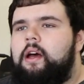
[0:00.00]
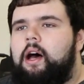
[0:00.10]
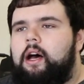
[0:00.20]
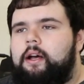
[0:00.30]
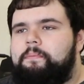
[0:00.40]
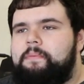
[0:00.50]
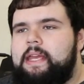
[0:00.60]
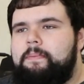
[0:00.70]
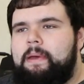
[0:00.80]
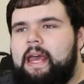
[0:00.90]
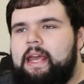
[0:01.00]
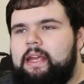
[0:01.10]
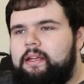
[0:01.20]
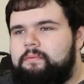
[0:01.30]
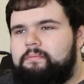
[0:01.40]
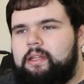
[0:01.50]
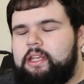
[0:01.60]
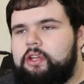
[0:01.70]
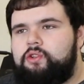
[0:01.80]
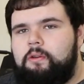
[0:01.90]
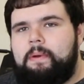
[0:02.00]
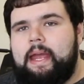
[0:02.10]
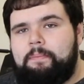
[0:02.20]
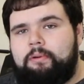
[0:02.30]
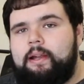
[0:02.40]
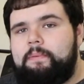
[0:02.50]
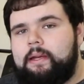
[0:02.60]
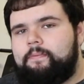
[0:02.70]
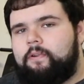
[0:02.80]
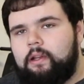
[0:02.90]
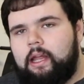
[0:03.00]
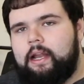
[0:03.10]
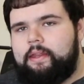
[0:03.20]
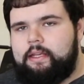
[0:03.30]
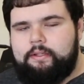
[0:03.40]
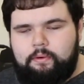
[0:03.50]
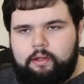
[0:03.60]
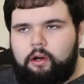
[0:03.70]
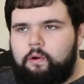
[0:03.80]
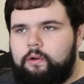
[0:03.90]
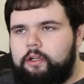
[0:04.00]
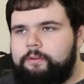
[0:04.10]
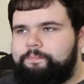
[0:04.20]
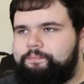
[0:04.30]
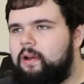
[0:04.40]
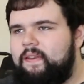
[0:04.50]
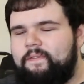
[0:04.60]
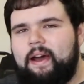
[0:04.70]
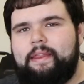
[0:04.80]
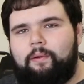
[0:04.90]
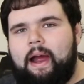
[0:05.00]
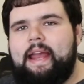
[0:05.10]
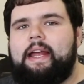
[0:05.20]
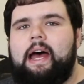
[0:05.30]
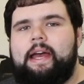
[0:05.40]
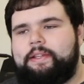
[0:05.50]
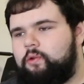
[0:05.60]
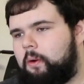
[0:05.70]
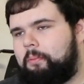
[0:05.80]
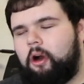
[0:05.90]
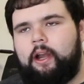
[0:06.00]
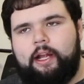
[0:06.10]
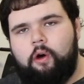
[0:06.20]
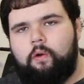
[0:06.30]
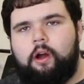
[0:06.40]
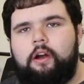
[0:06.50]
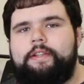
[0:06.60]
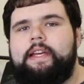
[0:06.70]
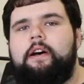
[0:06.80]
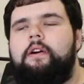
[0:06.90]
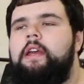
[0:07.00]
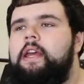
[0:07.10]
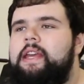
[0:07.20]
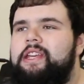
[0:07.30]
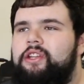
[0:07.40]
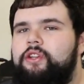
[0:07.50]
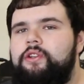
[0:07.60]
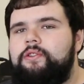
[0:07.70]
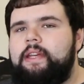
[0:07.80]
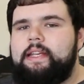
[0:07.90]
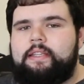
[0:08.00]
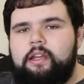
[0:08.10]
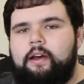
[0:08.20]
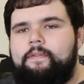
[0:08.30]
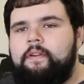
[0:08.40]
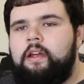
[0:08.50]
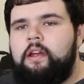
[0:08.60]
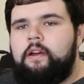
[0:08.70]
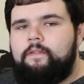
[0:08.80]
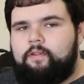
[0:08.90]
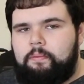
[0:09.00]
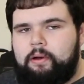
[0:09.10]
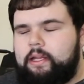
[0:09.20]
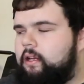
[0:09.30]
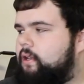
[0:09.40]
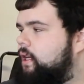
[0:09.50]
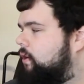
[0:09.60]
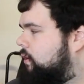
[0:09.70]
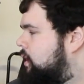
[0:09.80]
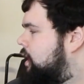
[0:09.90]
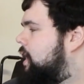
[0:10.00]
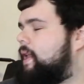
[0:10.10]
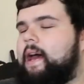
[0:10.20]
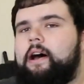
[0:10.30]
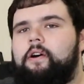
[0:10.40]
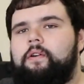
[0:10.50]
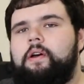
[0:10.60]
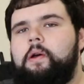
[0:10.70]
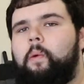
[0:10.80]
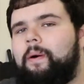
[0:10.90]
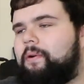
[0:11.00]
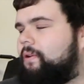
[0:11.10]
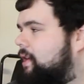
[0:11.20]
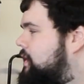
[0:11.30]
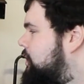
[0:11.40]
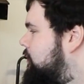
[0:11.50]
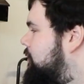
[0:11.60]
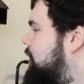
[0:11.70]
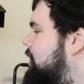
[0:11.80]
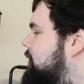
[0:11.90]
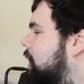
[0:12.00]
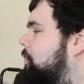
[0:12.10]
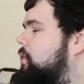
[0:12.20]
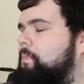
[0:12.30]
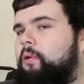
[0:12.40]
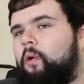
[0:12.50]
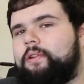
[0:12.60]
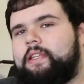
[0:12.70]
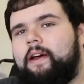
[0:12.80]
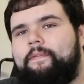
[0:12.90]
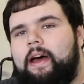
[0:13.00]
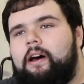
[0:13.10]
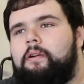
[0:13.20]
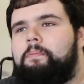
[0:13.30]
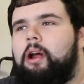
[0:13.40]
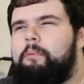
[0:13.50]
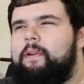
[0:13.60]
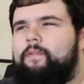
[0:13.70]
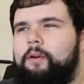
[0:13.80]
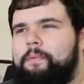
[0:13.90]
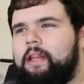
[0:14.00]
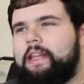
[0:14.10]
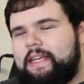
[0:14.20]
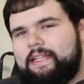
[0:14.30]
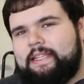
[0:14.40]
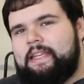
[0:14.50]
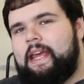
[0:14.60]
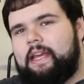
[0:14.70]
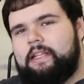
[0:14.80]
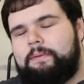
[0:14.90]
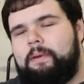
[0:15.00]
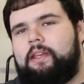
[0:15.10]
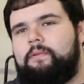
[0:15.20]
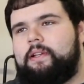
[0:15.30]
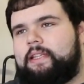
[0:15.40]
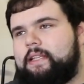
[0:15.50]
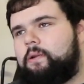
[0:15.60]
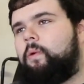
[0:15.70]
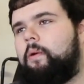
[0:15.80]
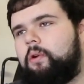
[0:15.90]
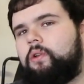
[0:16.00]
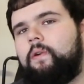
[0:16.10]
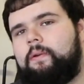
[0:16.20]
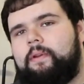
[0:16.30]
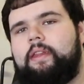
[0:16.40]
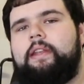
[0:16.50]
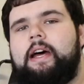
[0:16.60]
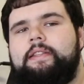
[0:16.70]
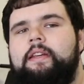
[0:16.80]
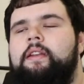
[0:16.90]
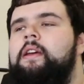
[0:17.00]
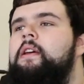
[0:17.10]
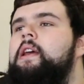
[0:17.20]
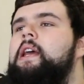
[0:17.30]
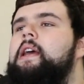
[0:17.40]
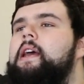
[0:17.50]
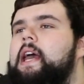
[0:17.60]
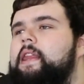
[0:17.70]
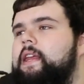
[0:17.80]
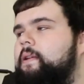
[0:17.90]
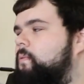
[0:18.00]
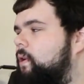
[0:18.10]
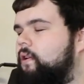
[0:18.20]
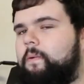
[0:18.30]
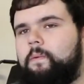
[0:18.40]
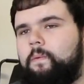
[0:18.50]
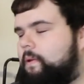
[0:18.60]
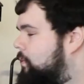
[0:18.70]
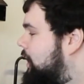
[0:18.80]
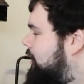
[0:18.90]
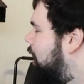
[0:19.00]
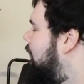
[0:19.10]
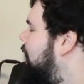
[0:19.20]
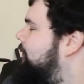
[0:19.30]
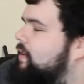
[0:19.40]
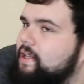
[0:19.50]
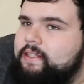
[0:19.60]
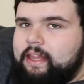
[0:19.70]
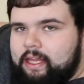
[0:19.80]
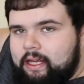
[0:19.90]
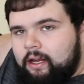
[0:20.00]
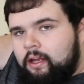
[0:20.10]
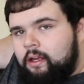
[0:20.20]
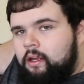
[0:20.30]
eBay, they usually pay a premium for a lot of these where they're older, but if you find the right guys who are parting whole cars out, you can usually get stuff for a pretty good deal. Now, what we're going to do is I'm going to pull stuff out probably from the least inconspicuous as to what we're doing with the Datsun, and then we will hit the obvious thing,